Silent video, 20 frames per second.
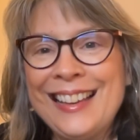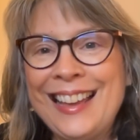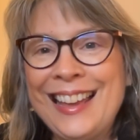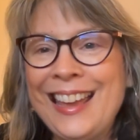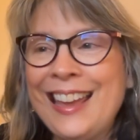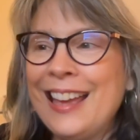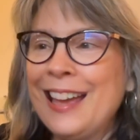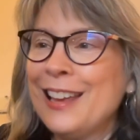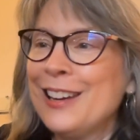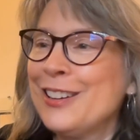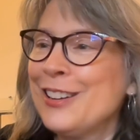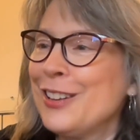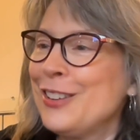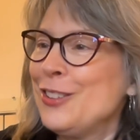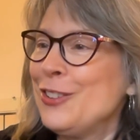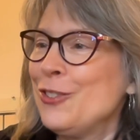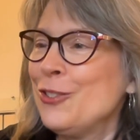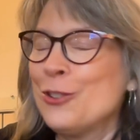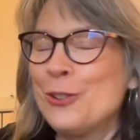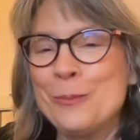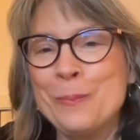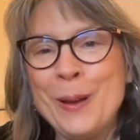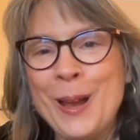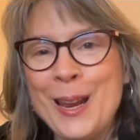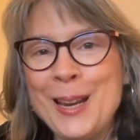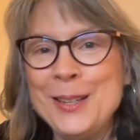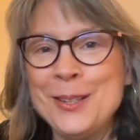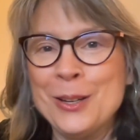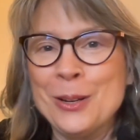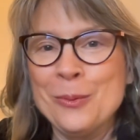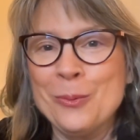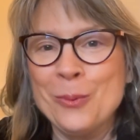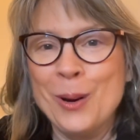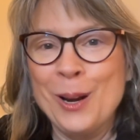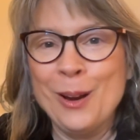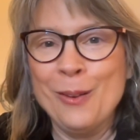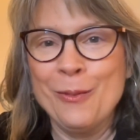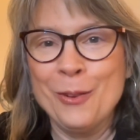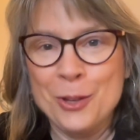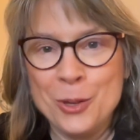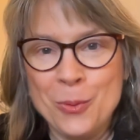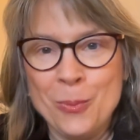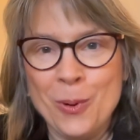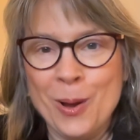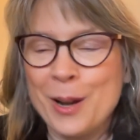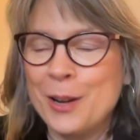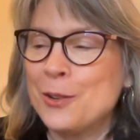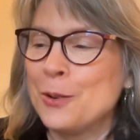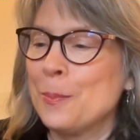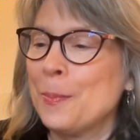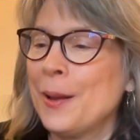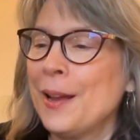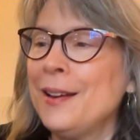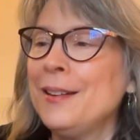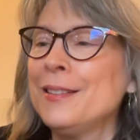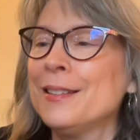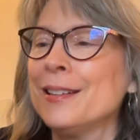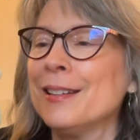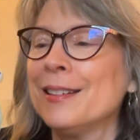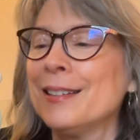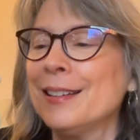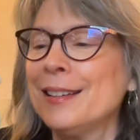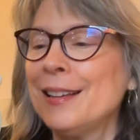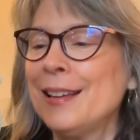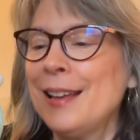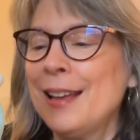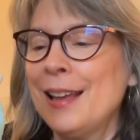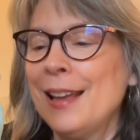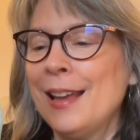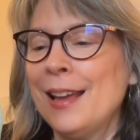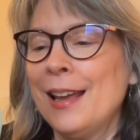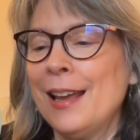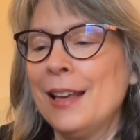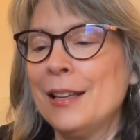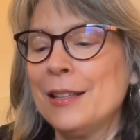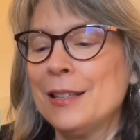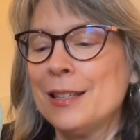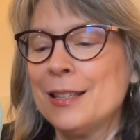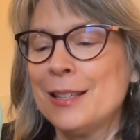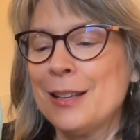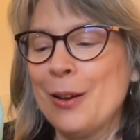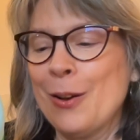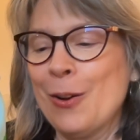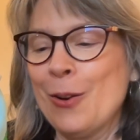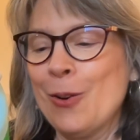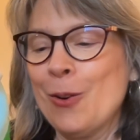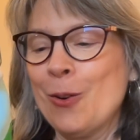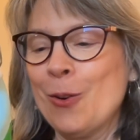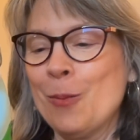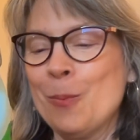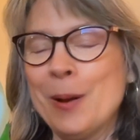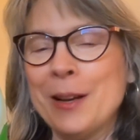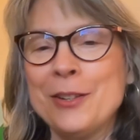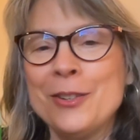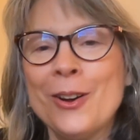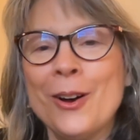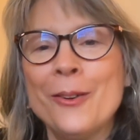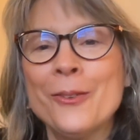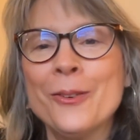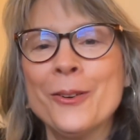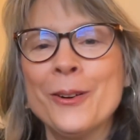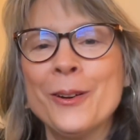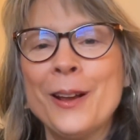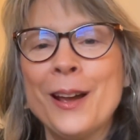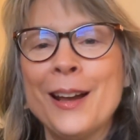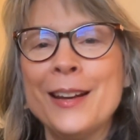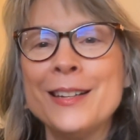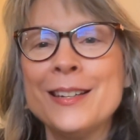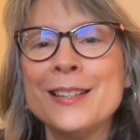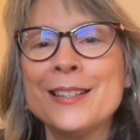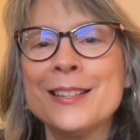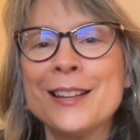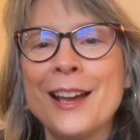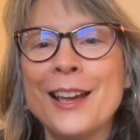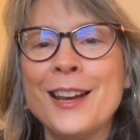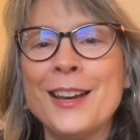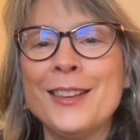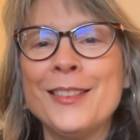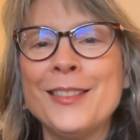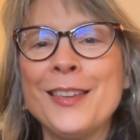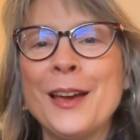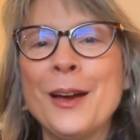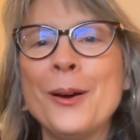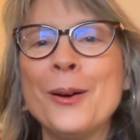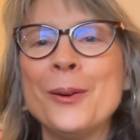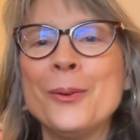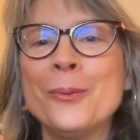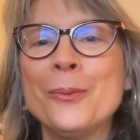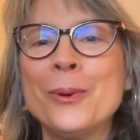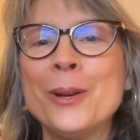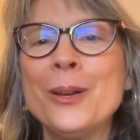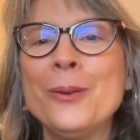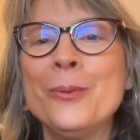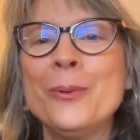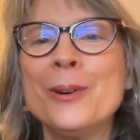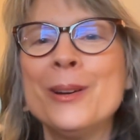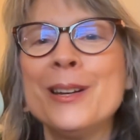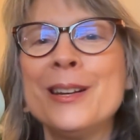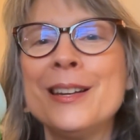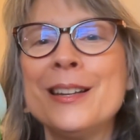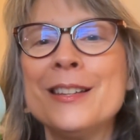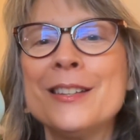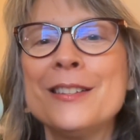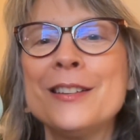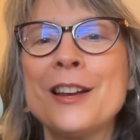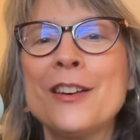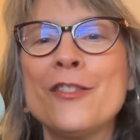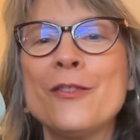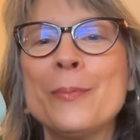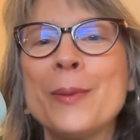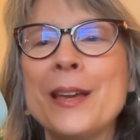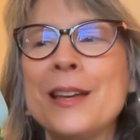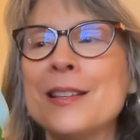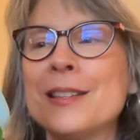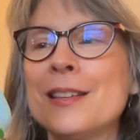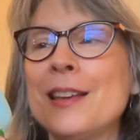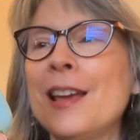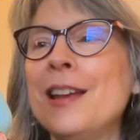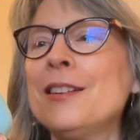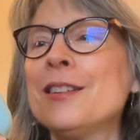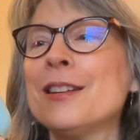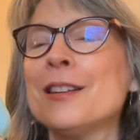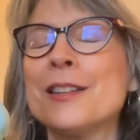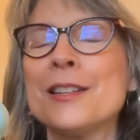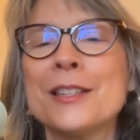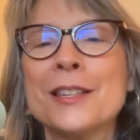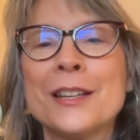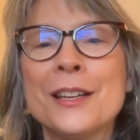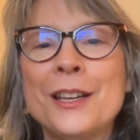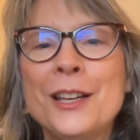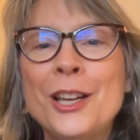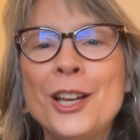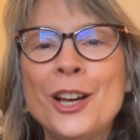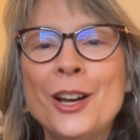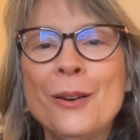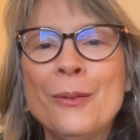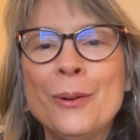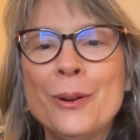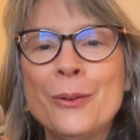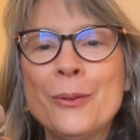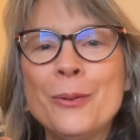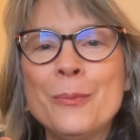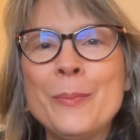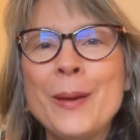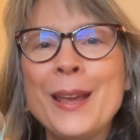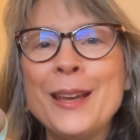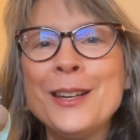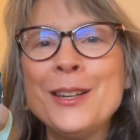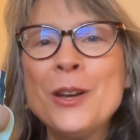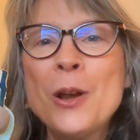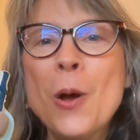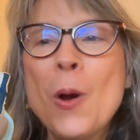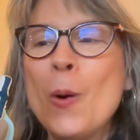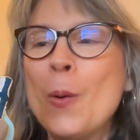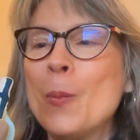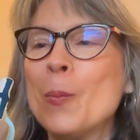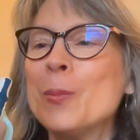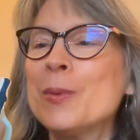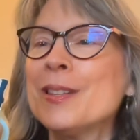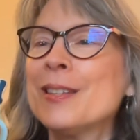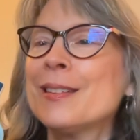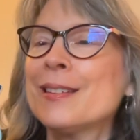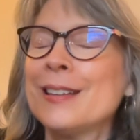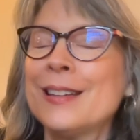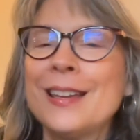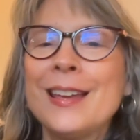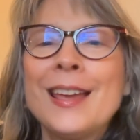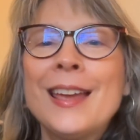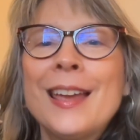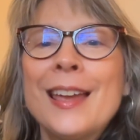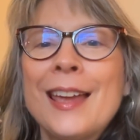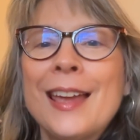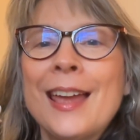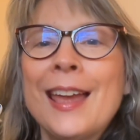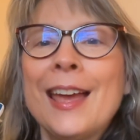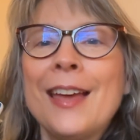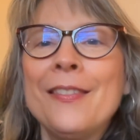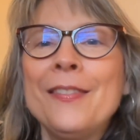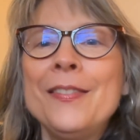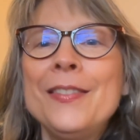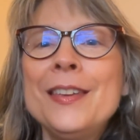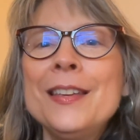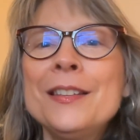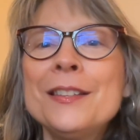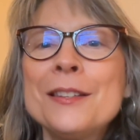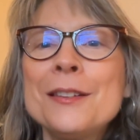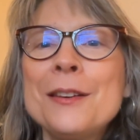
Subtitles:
and you could paint it whatever you wanted to paint it. And so my daughter and I decided that we would, instead of make Santas, we would make gnomes. And this